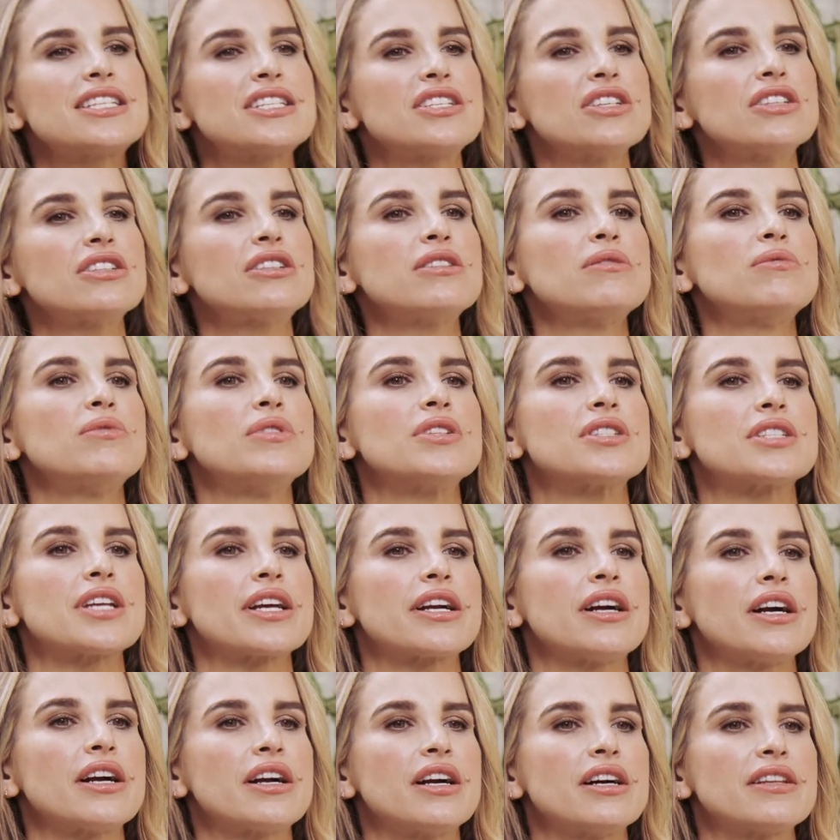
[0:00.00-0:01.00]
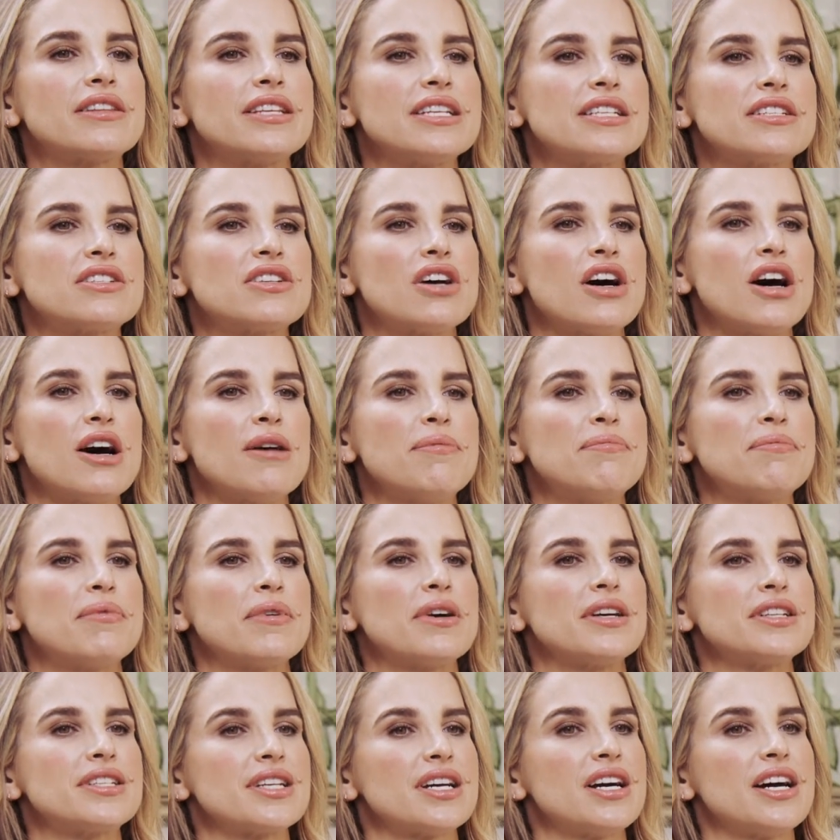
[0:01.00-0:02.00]
subtle ones. Like I got this top.
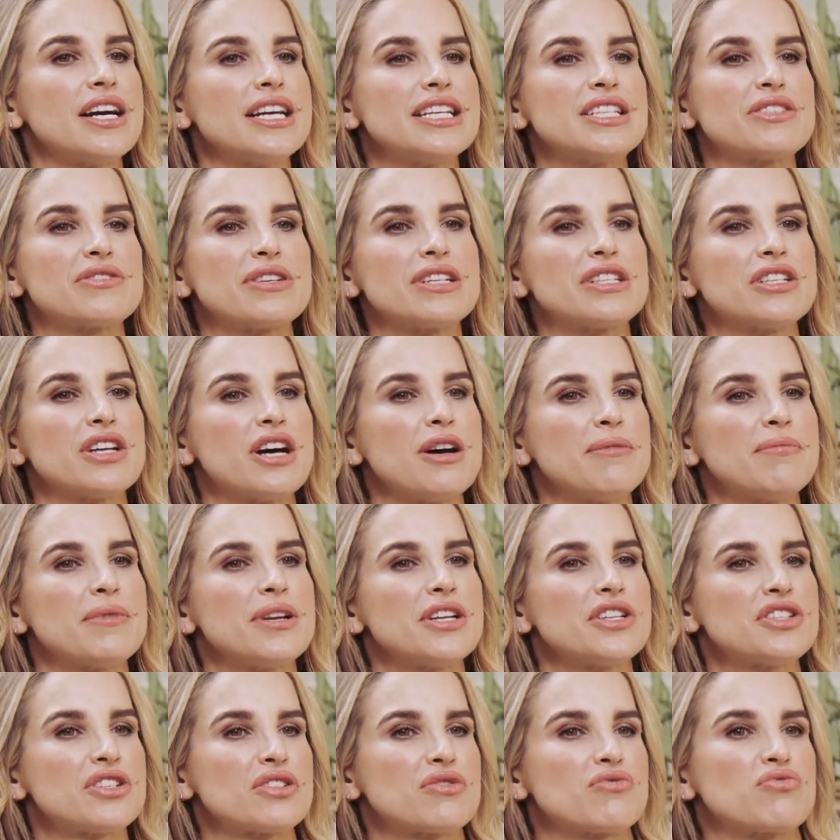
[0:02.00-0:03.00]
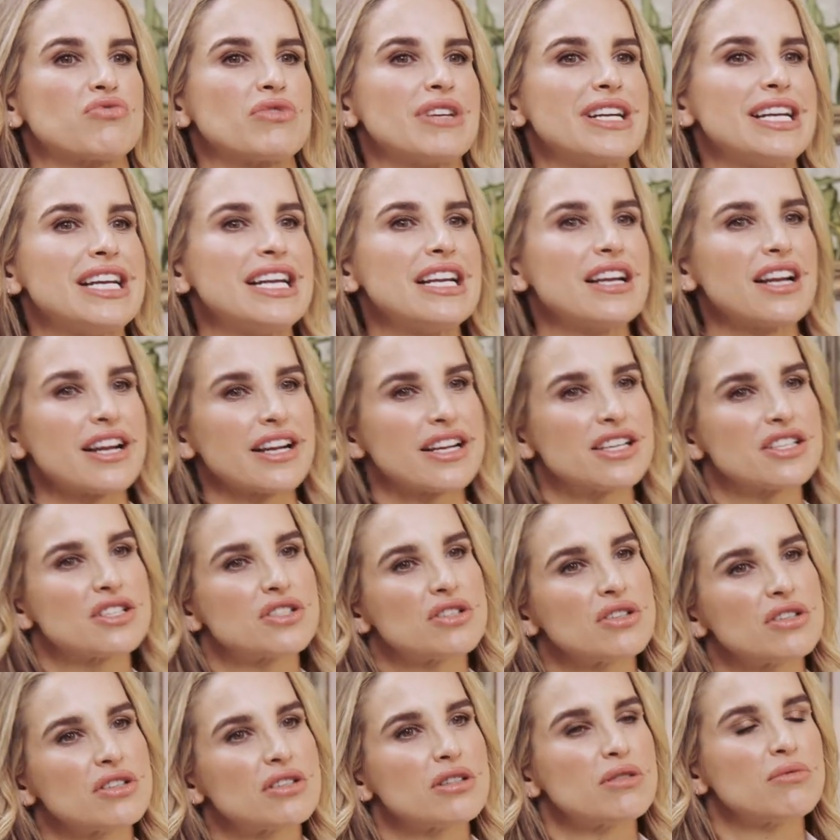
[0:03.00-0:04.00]
It's yeah. a high street top, and it's just really like a
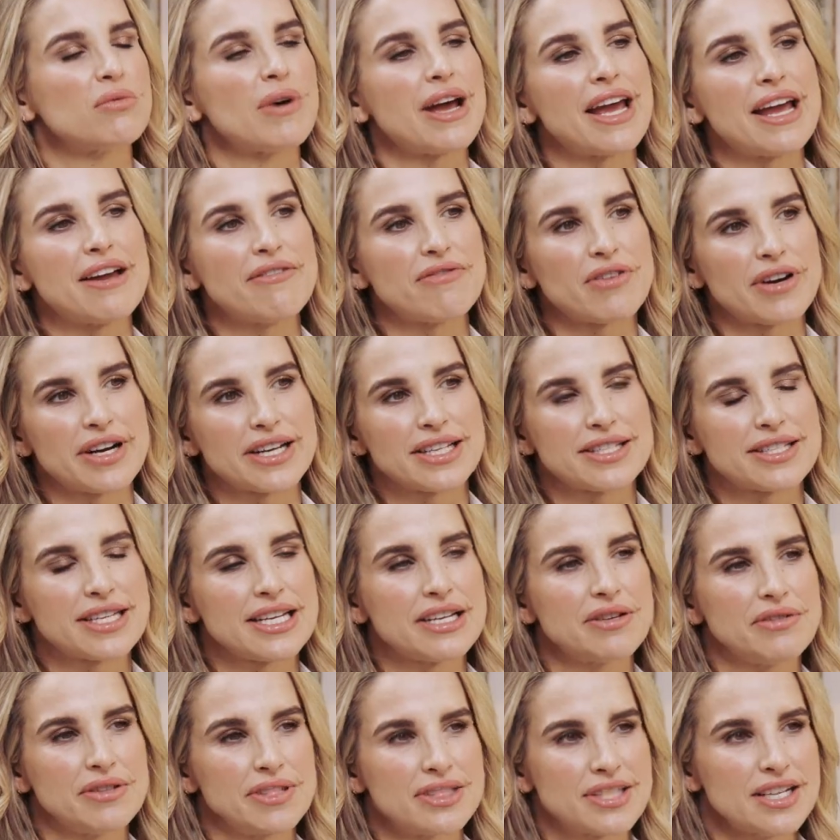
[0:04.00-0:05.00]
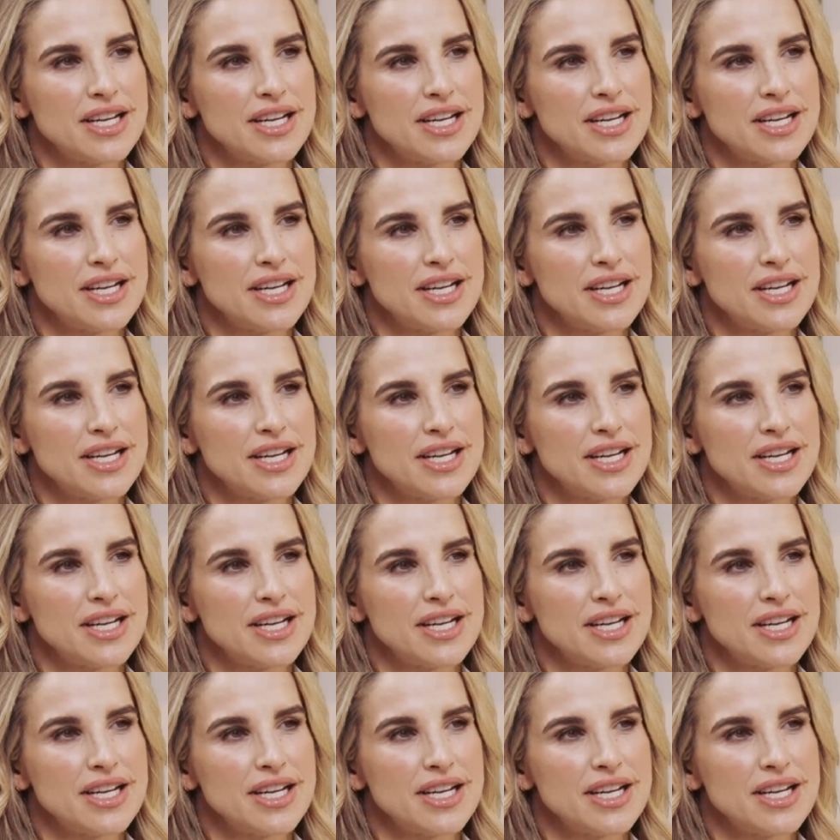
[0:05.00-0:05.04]
subtle way of wearing sequins.